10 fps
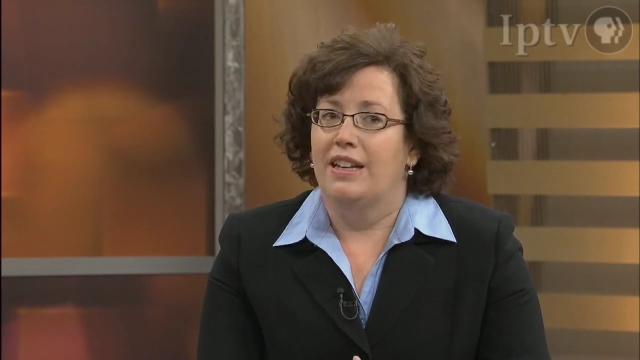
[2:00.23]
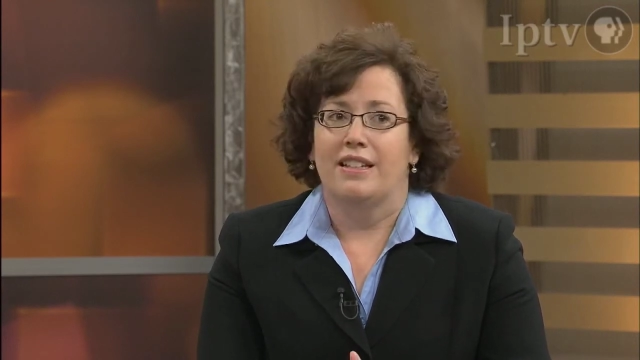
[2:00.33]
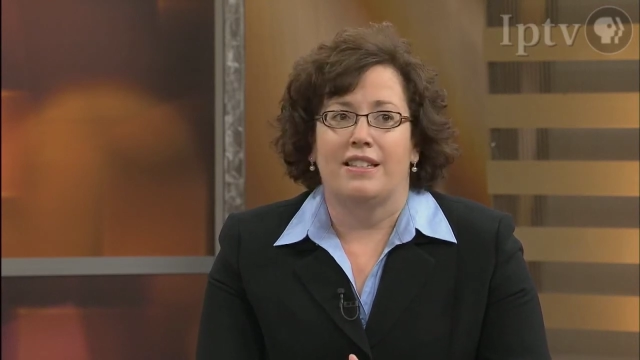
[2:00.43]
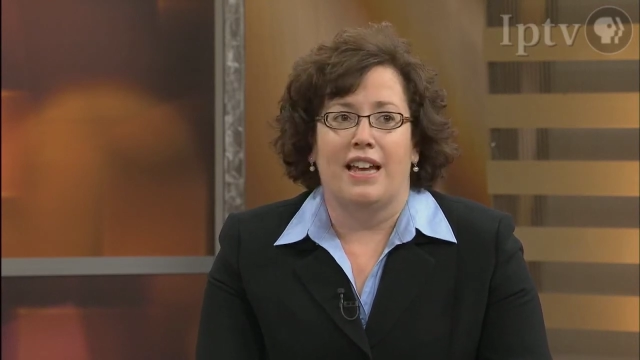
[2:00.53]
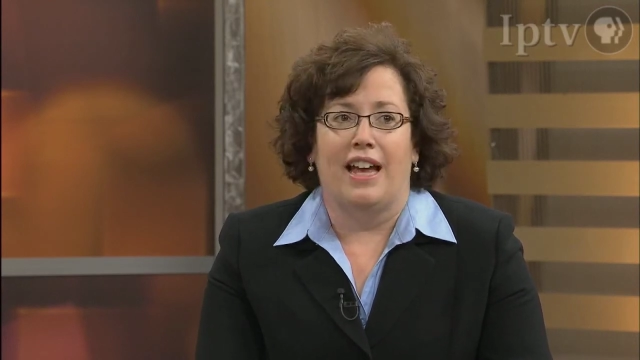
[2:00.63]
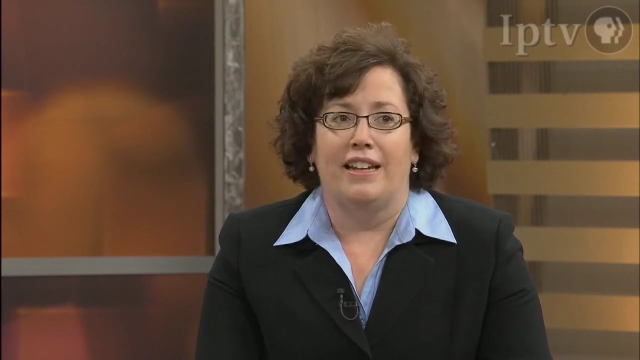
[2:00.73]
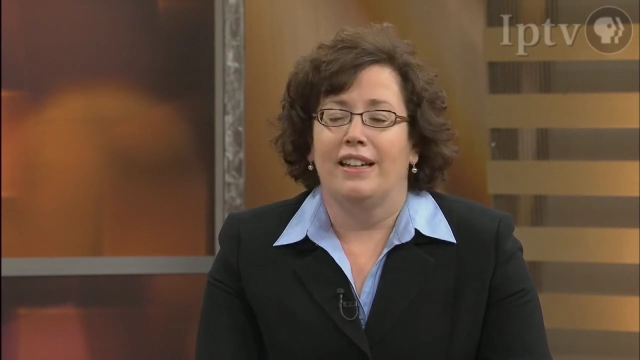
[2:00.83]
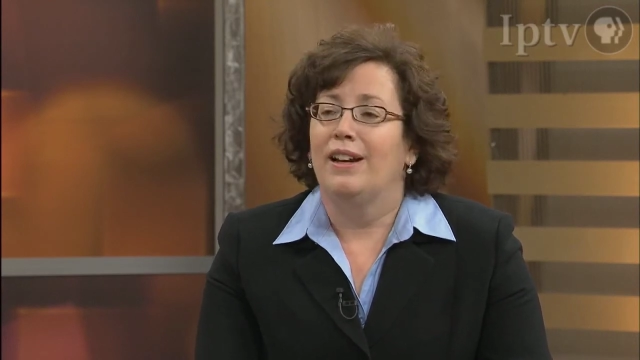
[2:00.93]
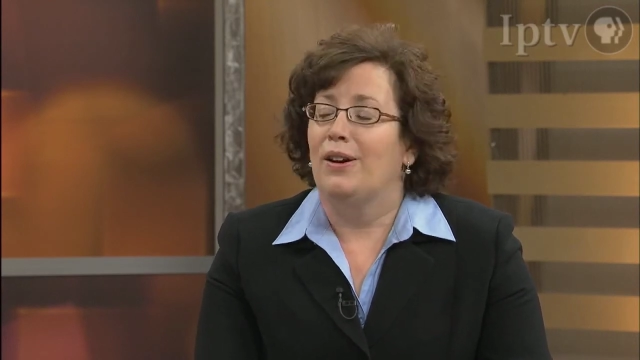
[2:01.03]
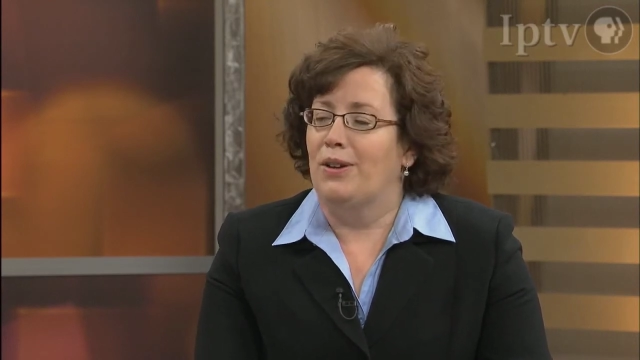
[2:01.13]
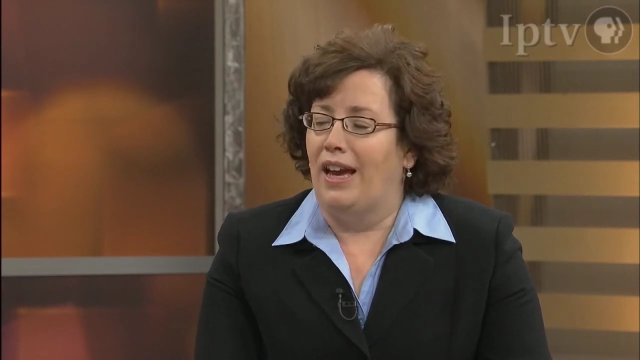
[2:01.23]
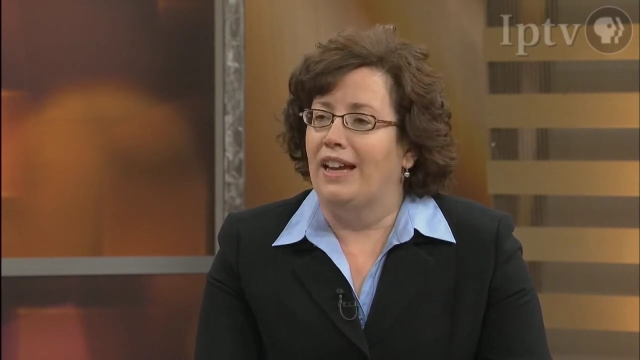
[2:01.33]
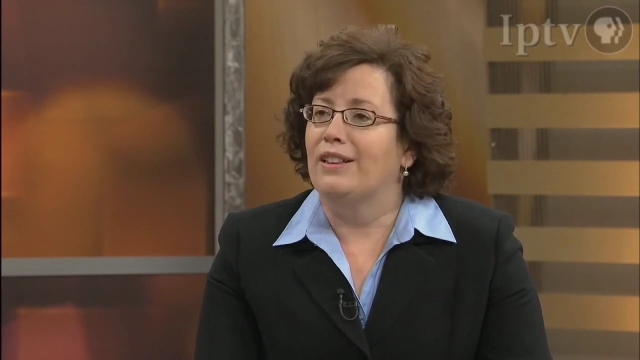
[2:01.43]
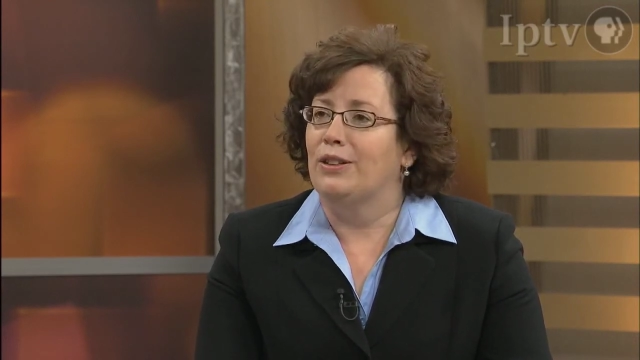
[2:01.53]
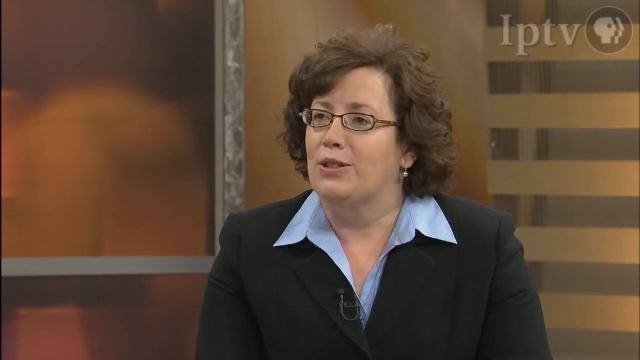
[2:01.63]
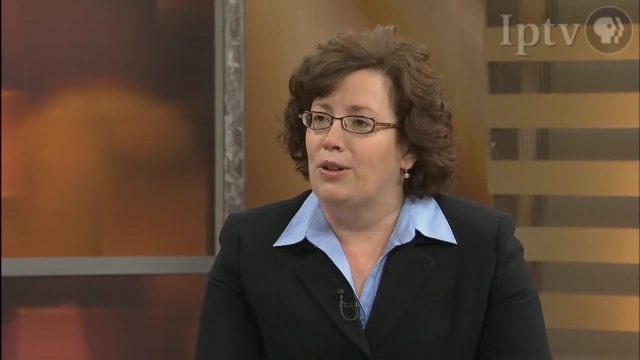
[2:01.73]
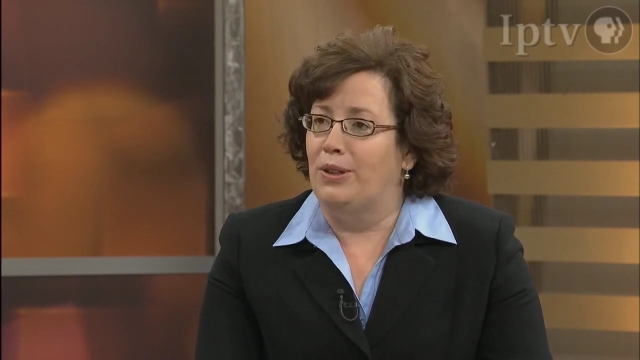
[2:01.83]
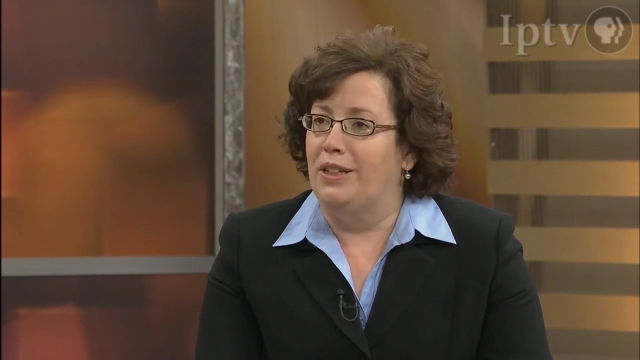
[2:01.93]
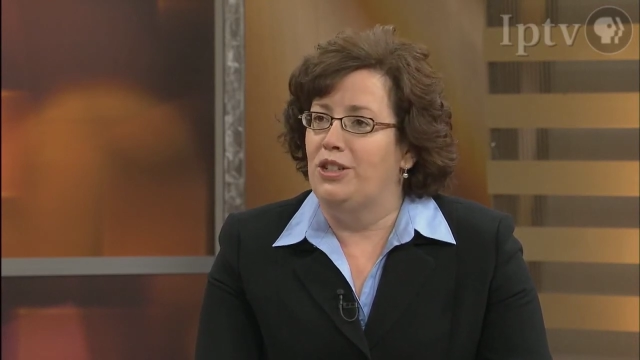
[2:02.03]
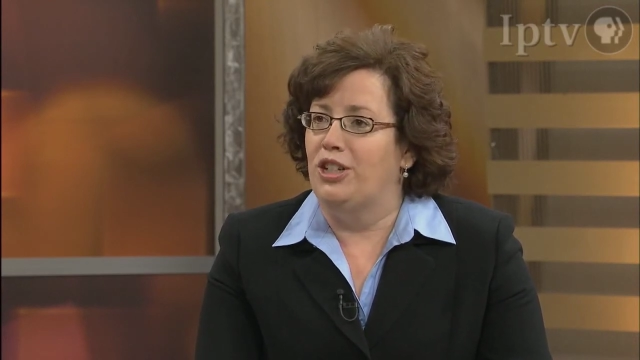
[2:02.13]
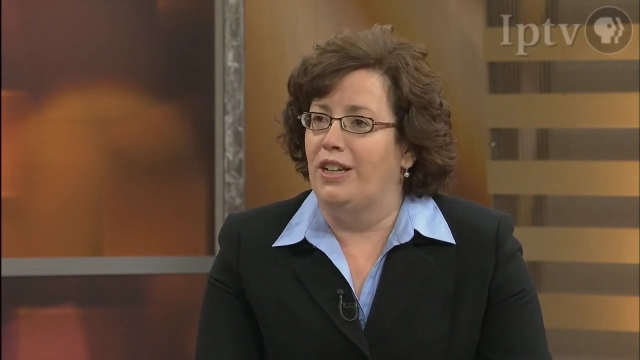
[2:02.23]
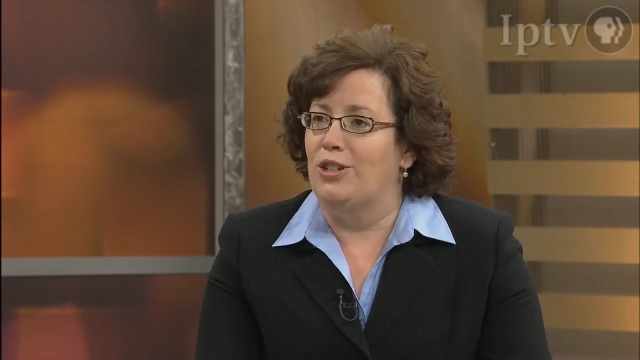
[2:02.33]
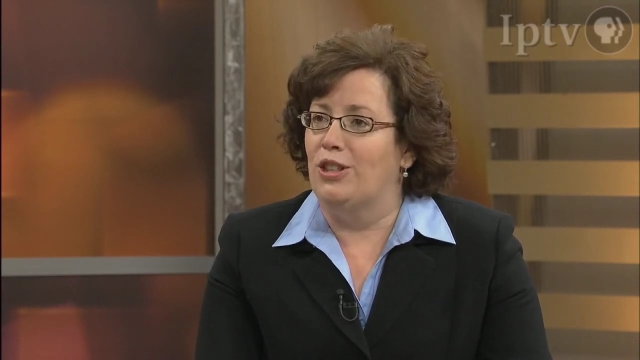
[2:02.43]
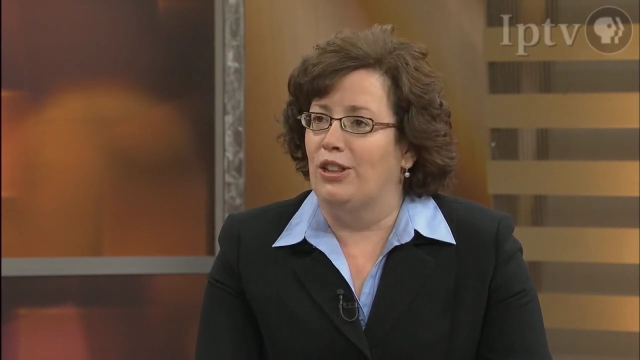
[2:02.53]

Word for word: said, okay, let's go in and change the